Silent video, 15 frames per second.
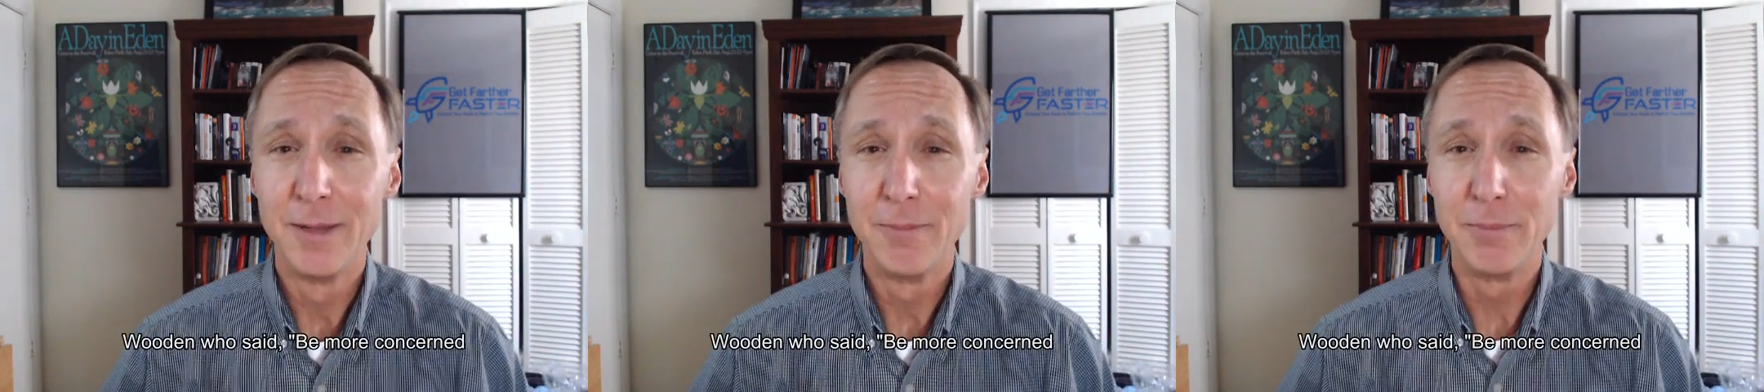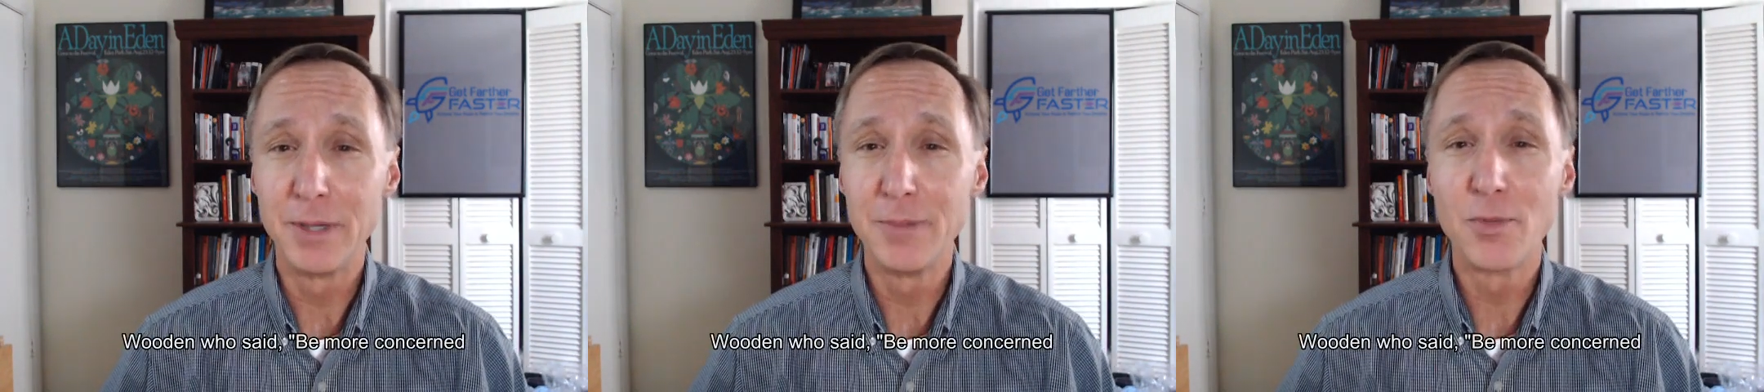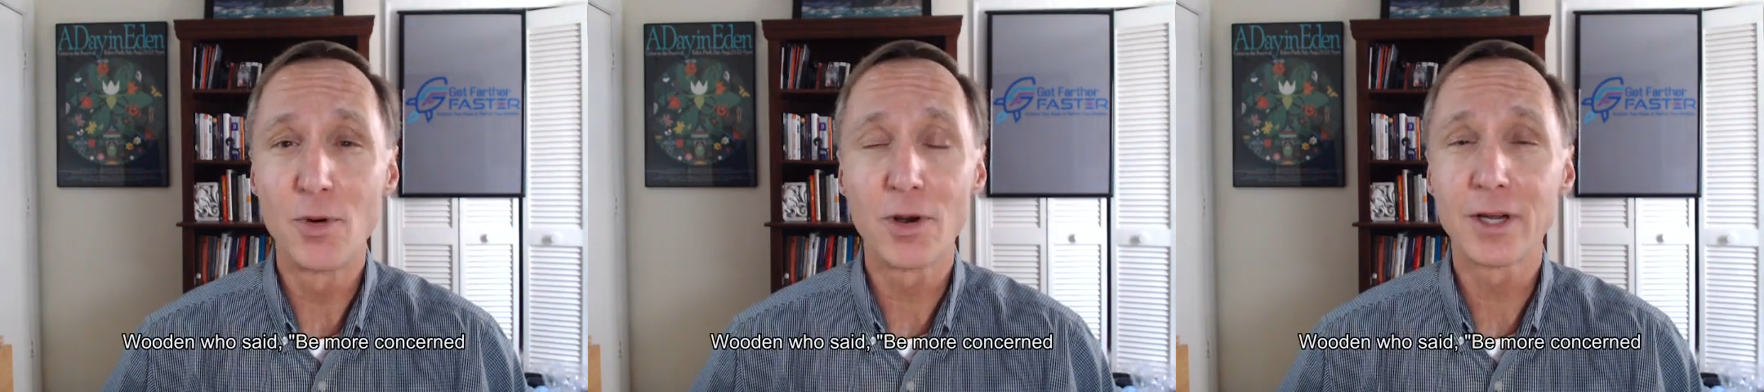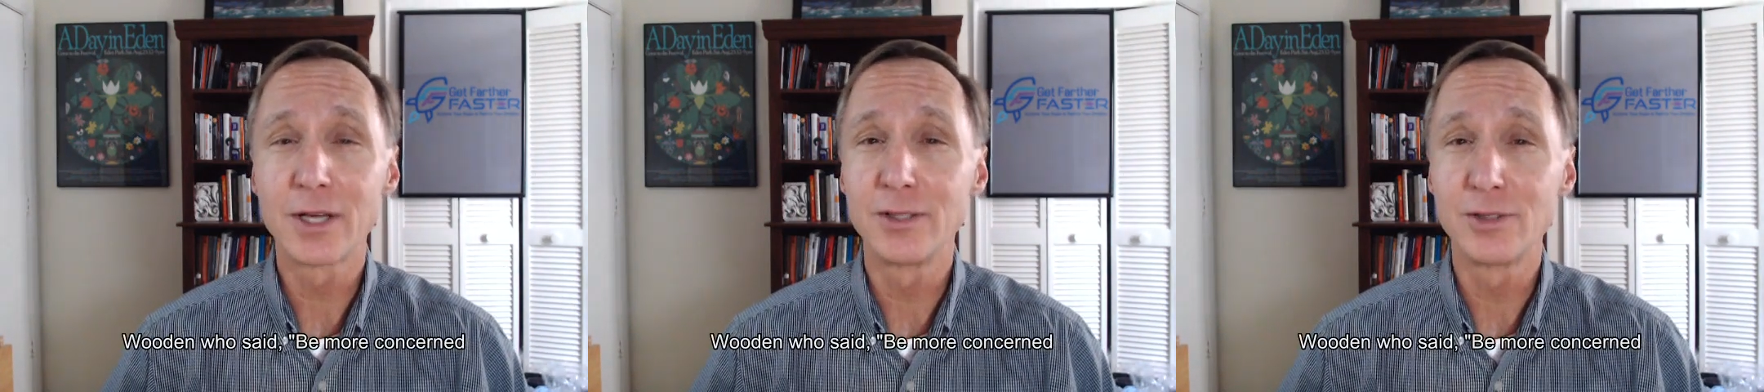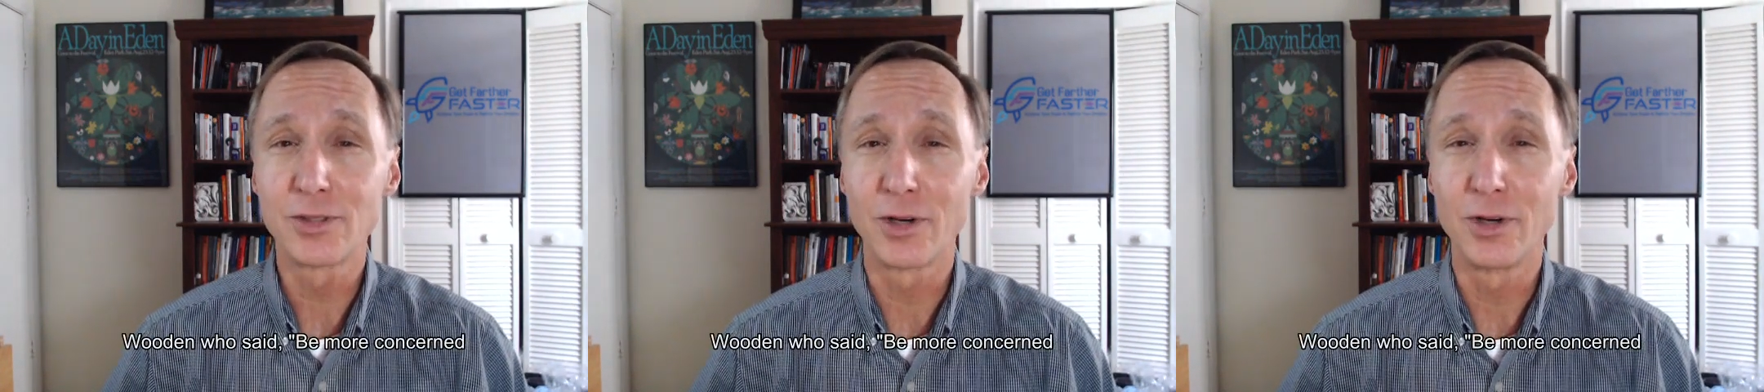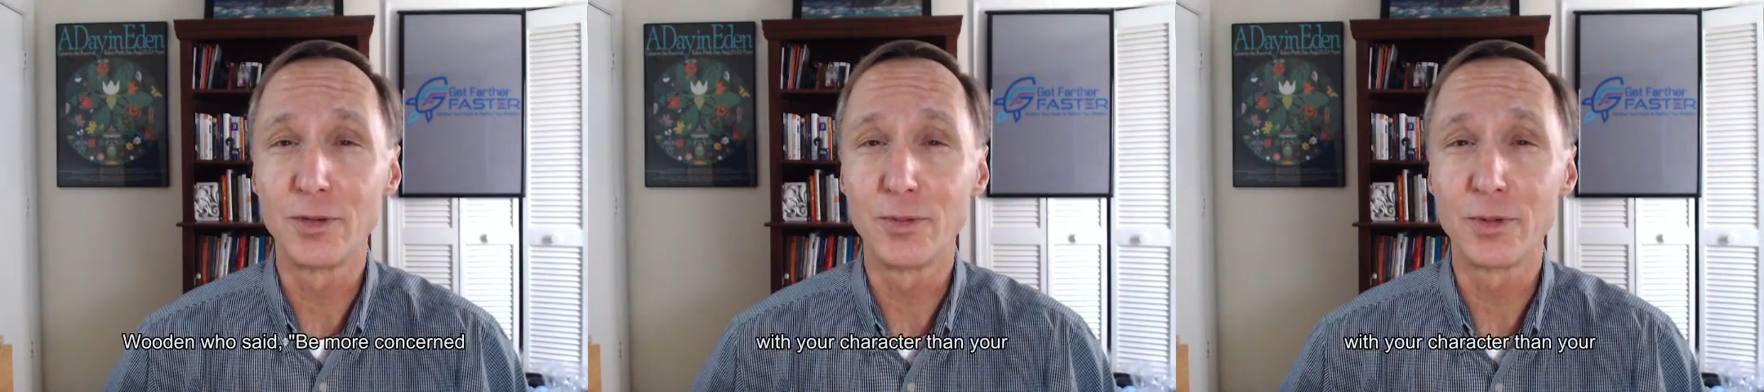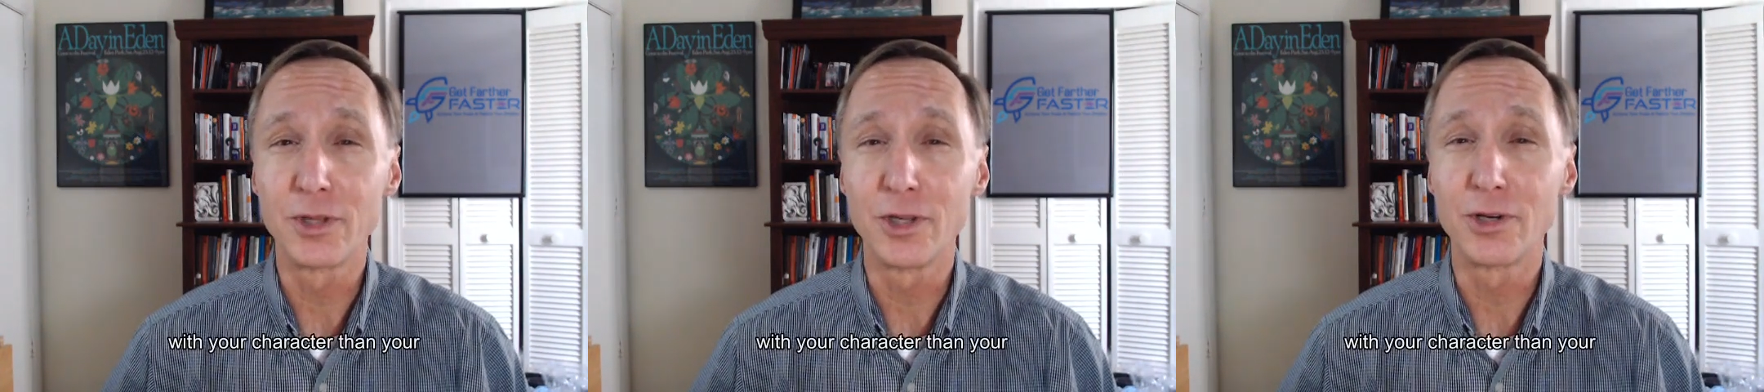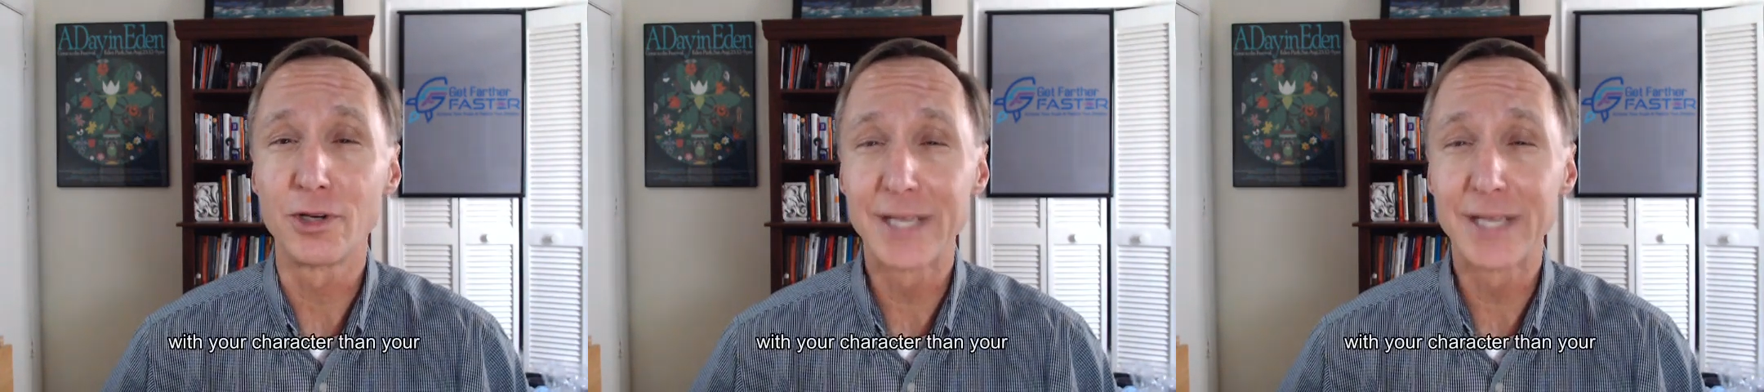Be more concerned with your